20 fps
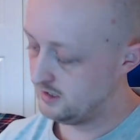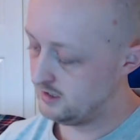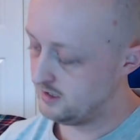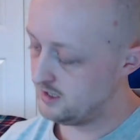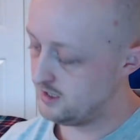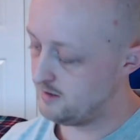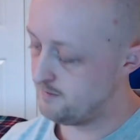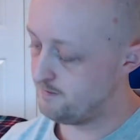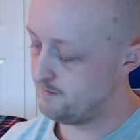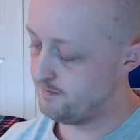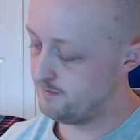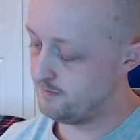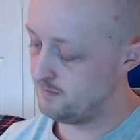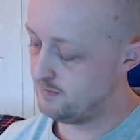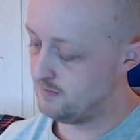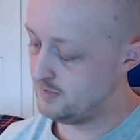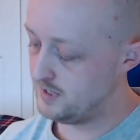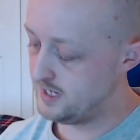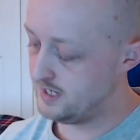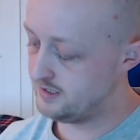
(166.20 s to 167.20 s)
and
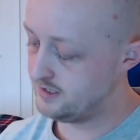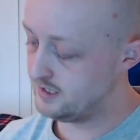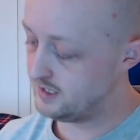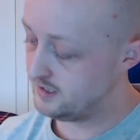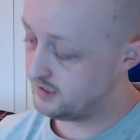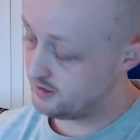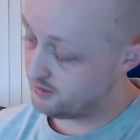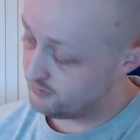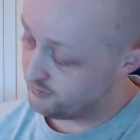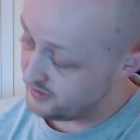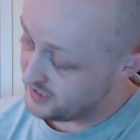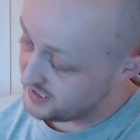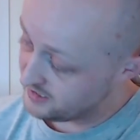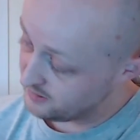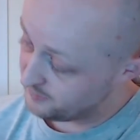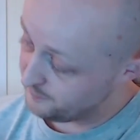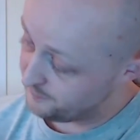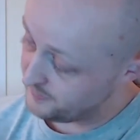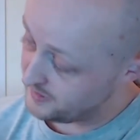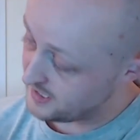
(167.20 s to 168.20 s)
they're a
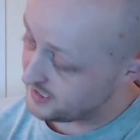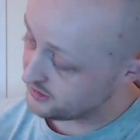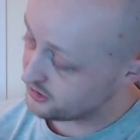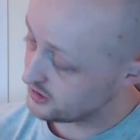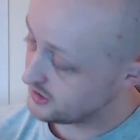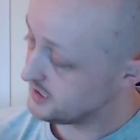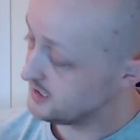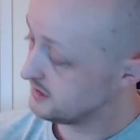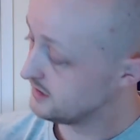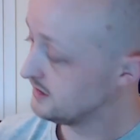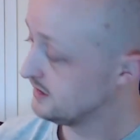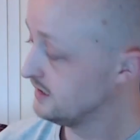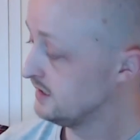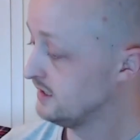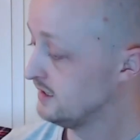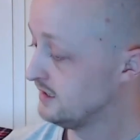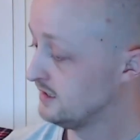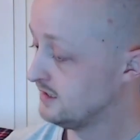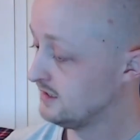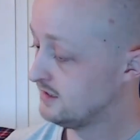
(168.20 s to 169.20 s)
really good fit actually.
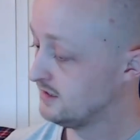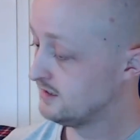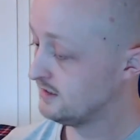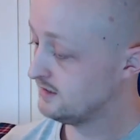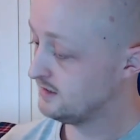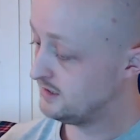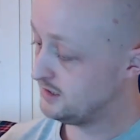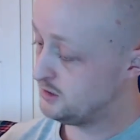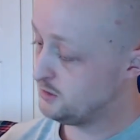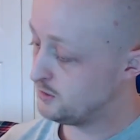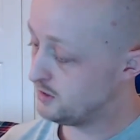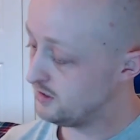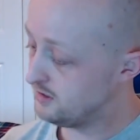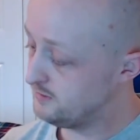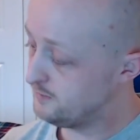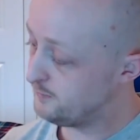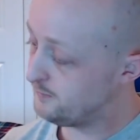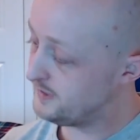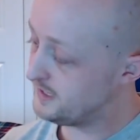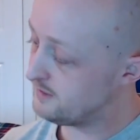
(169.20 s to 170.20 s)
You
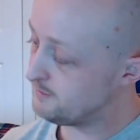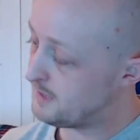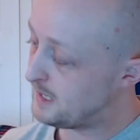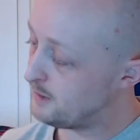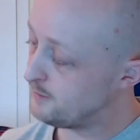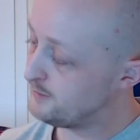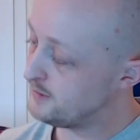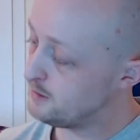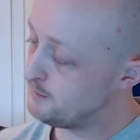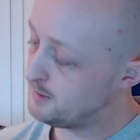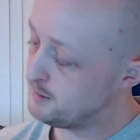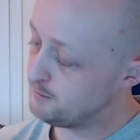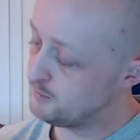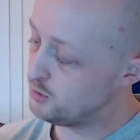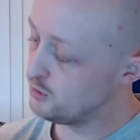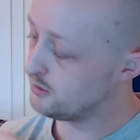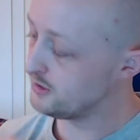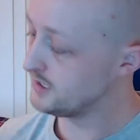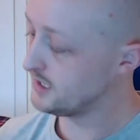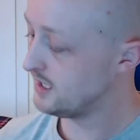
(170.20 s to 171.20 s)
can fiddle about with it a bit
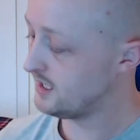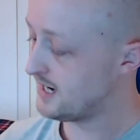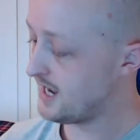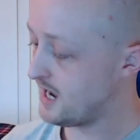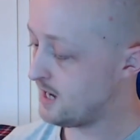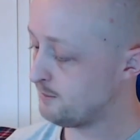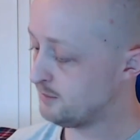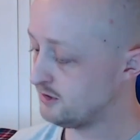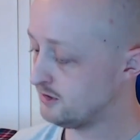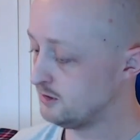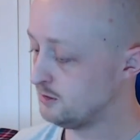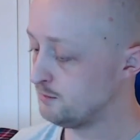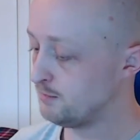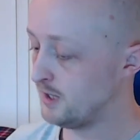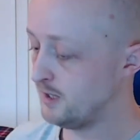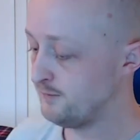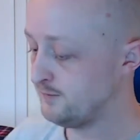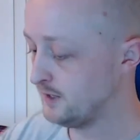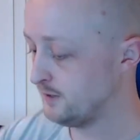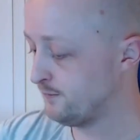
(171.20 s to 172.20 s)
more and get an
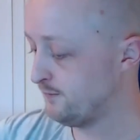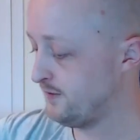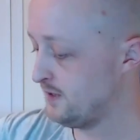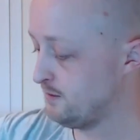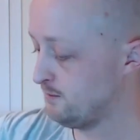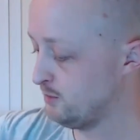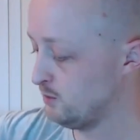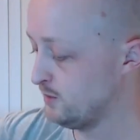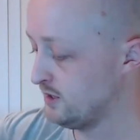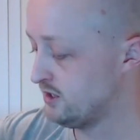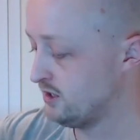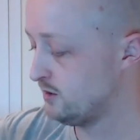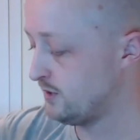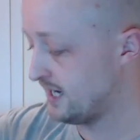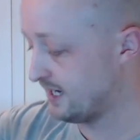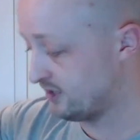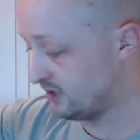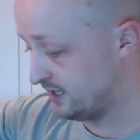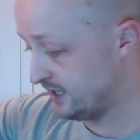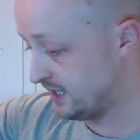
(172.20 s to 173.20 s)
absolute perfect fit, but once
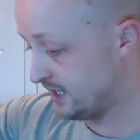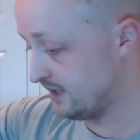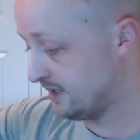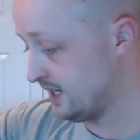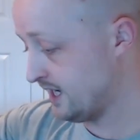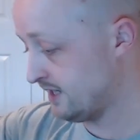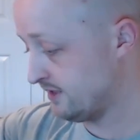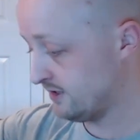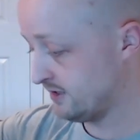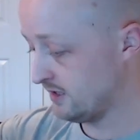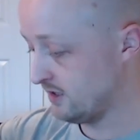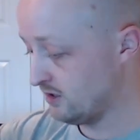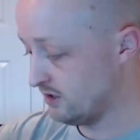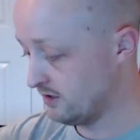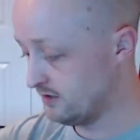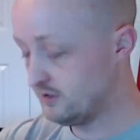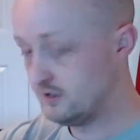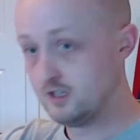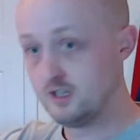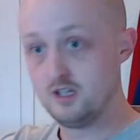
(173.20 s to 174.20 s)
you actually get the headset
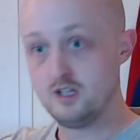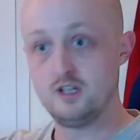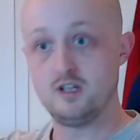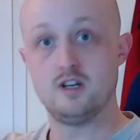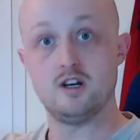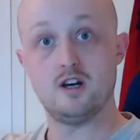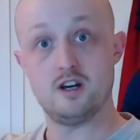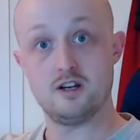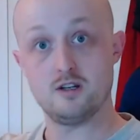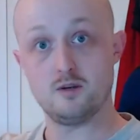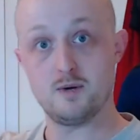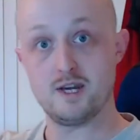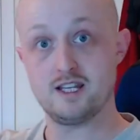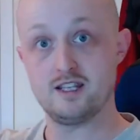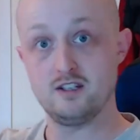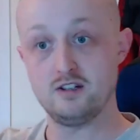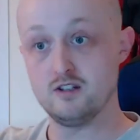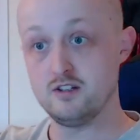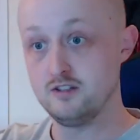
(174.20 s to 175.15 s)
on, I'm going to whack it